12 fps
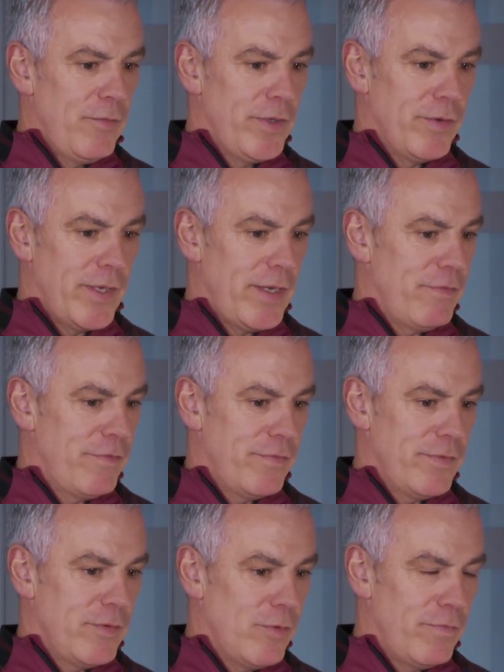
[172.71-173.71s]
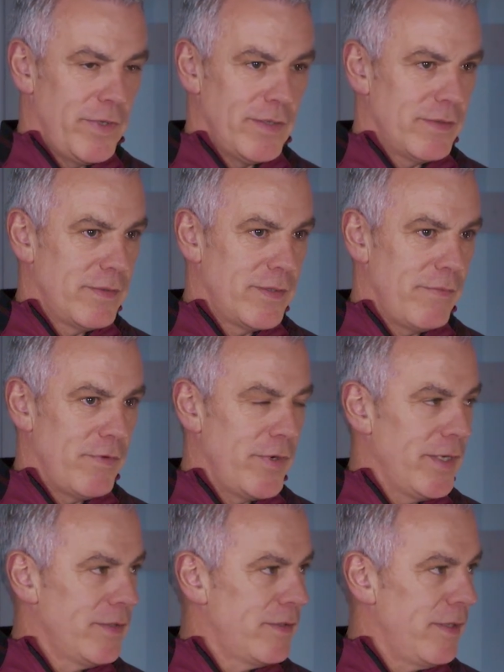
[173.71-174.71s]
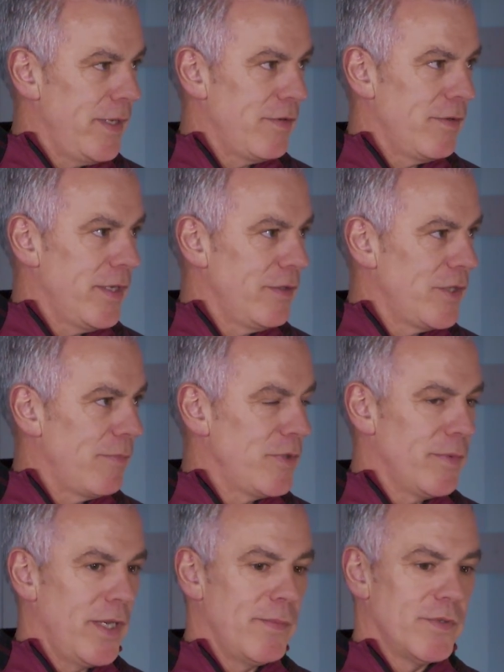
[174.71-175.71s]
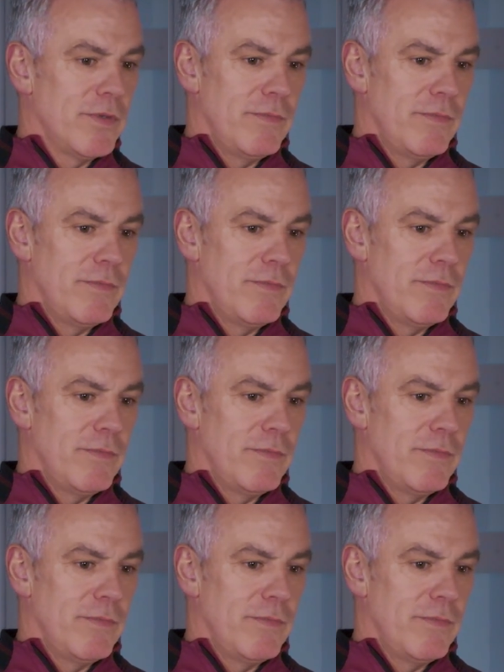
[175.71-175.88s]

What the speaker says: we're going to have hopefully 7 or 8 or 9 Championship games.